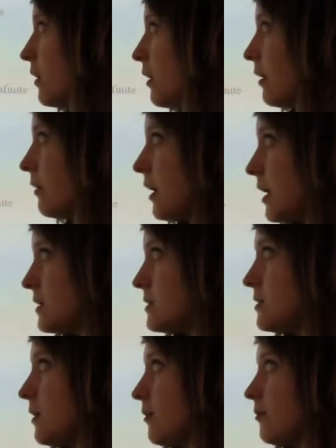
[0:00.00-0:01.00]
Okay,
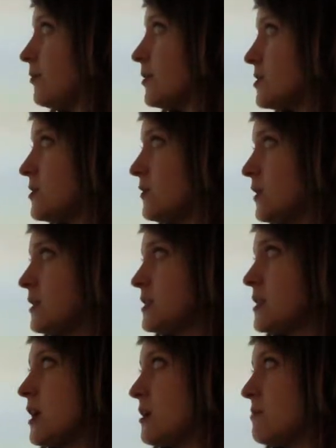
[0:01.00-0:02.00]
so first of all, let's
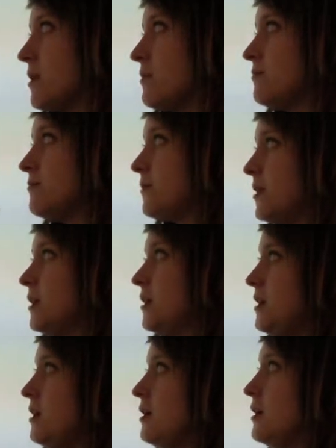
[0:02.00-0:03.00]
talk about
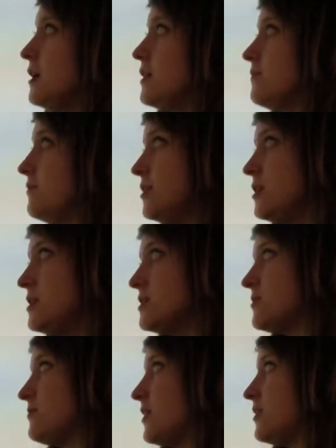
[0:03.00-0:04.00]
infinity. Infinity is
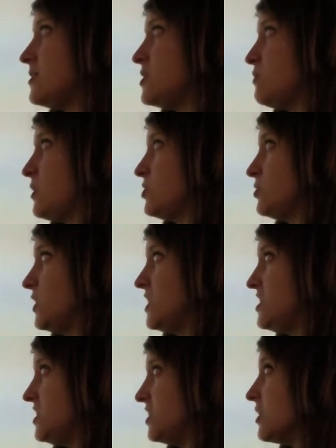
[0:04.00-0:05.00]
a very special
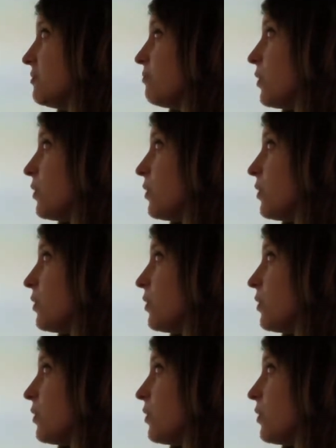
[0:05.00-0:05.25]
idea.